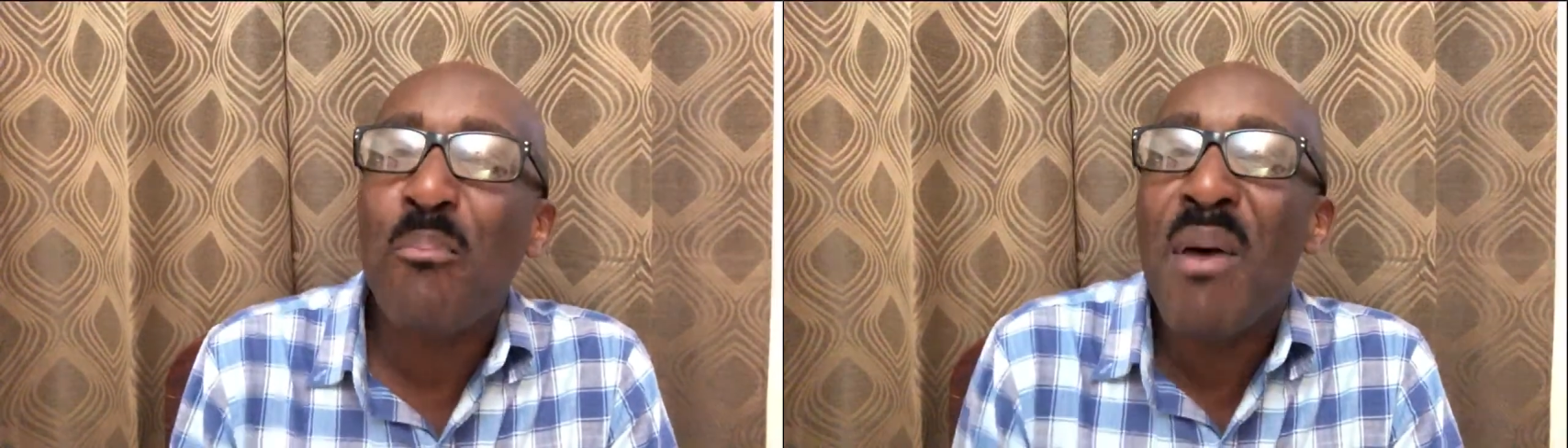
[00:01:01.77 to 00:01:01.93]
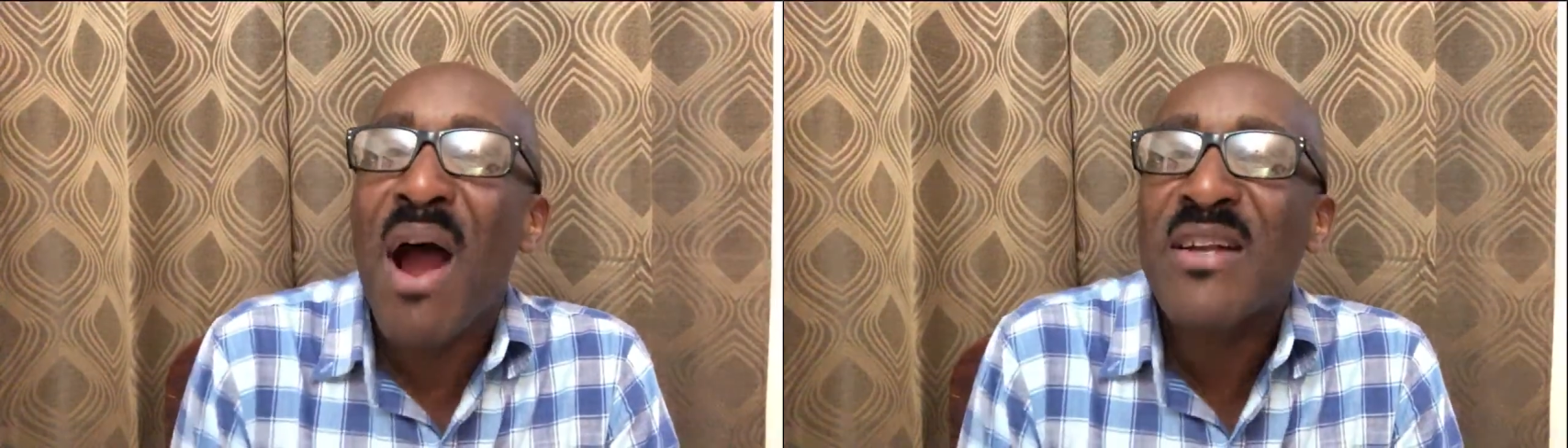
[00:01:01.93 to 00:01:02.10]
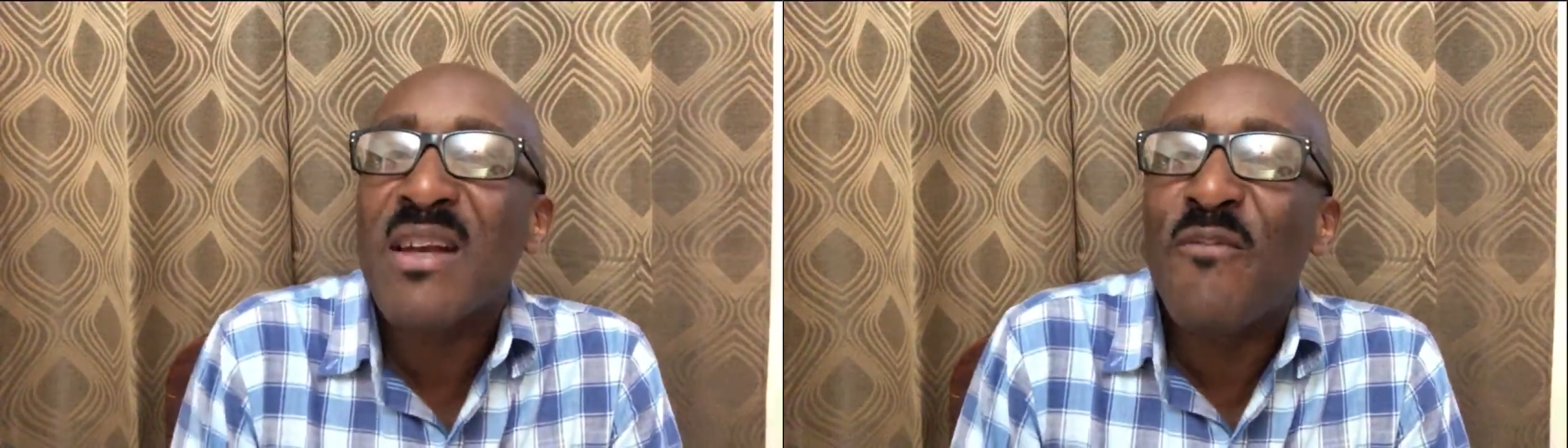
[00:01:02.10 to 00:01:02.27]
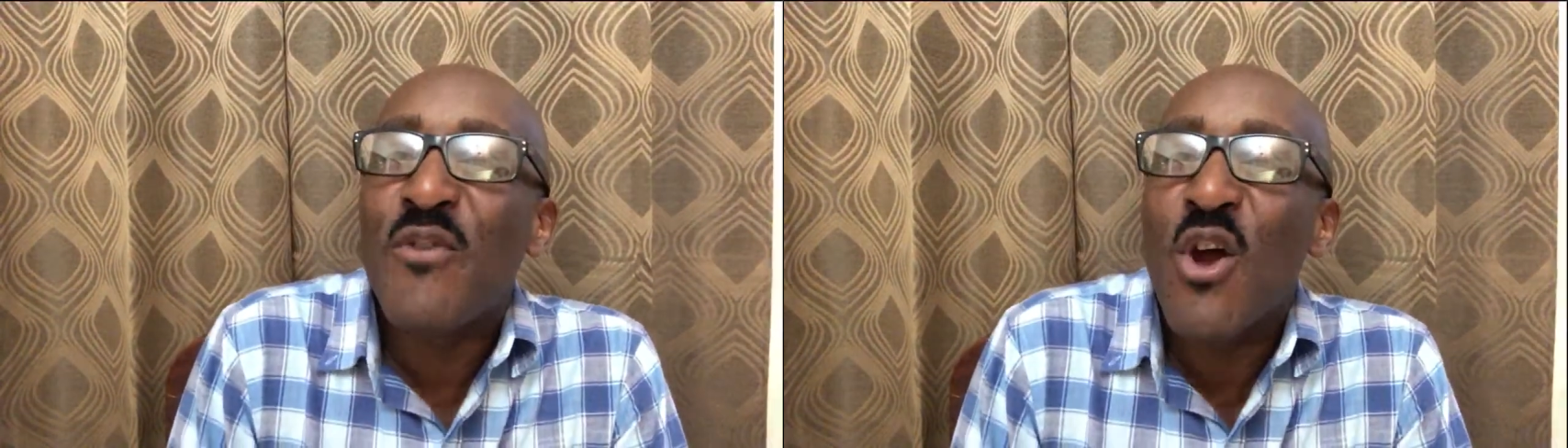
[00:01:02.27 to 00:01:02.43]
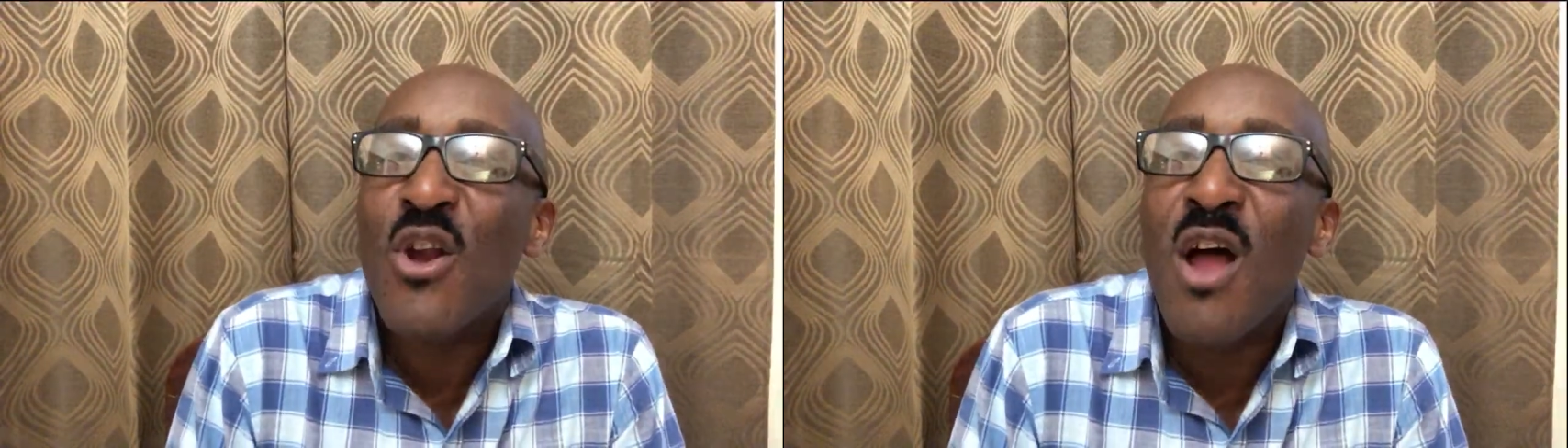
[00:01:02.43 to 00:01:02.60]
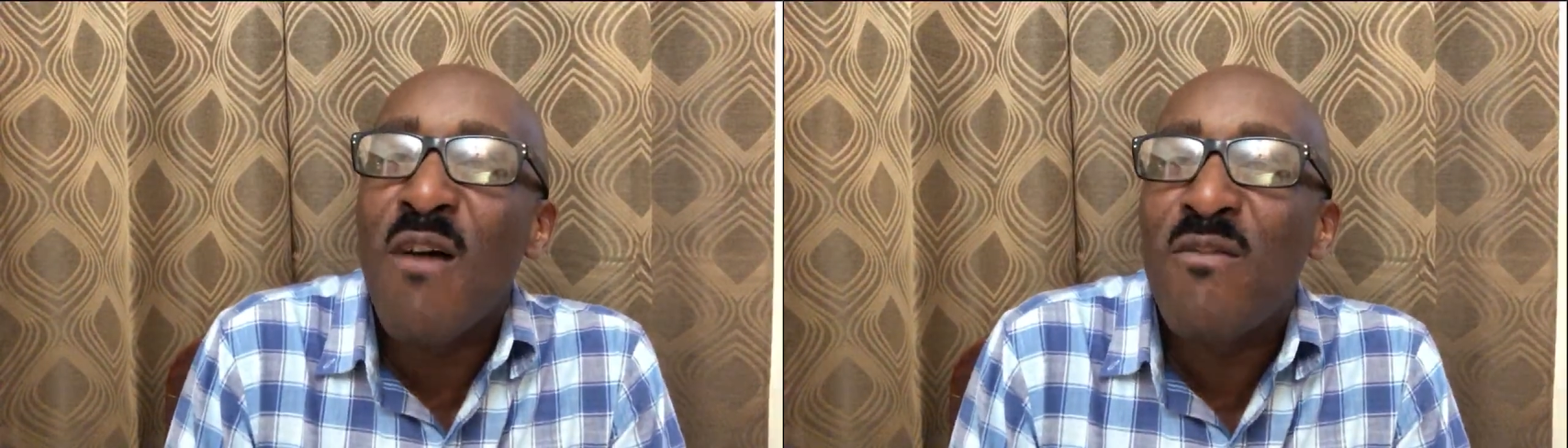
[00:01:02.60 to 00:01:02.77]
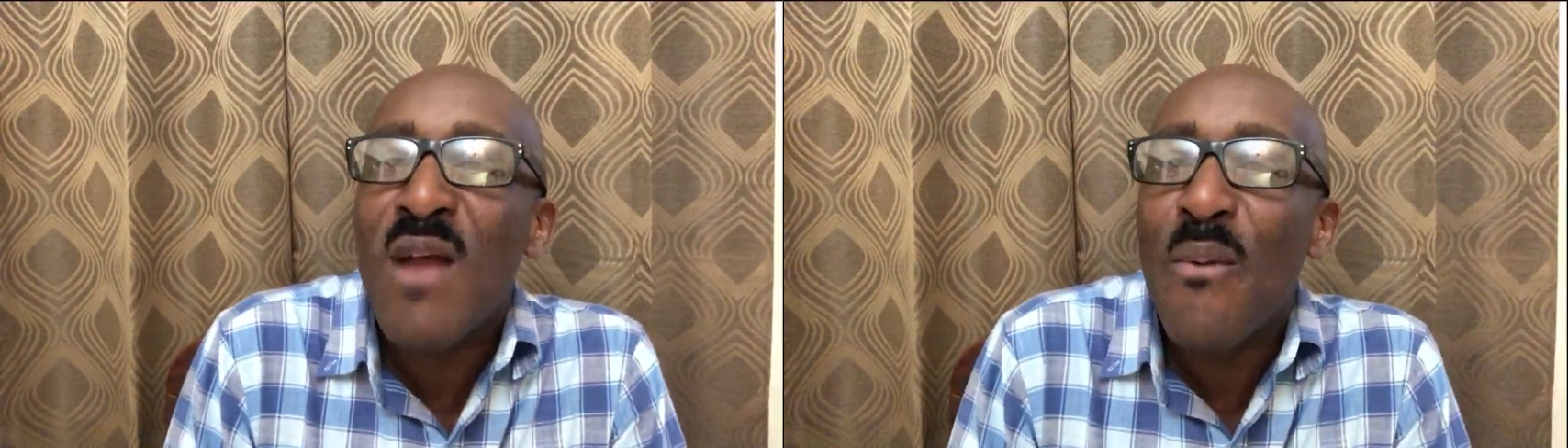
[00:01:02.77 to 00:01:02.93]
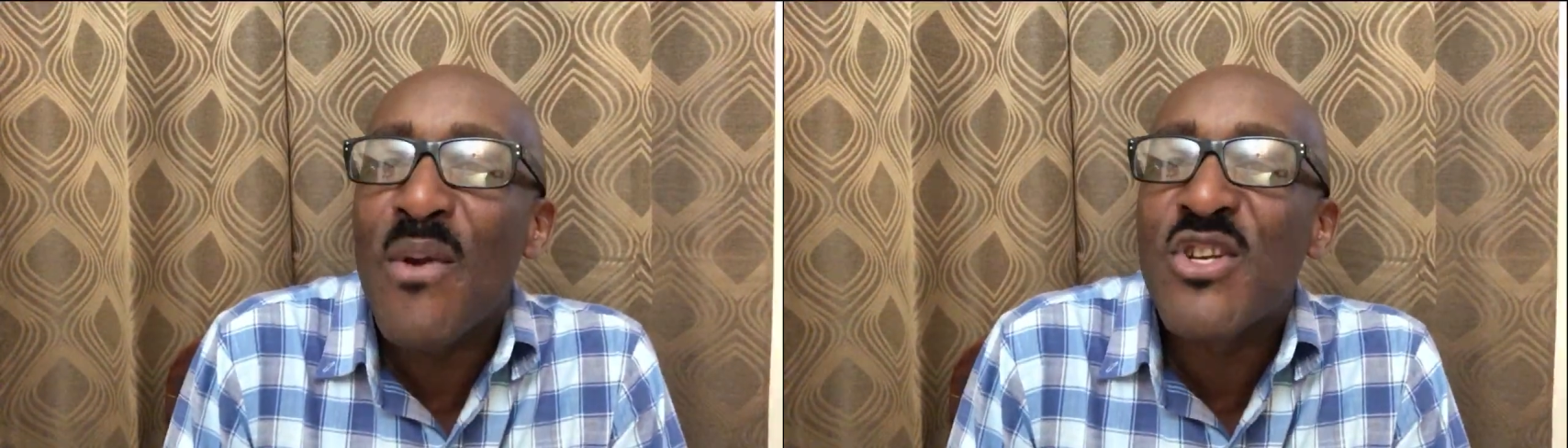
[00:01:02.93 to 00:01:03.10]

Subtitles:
tonight, couples, is that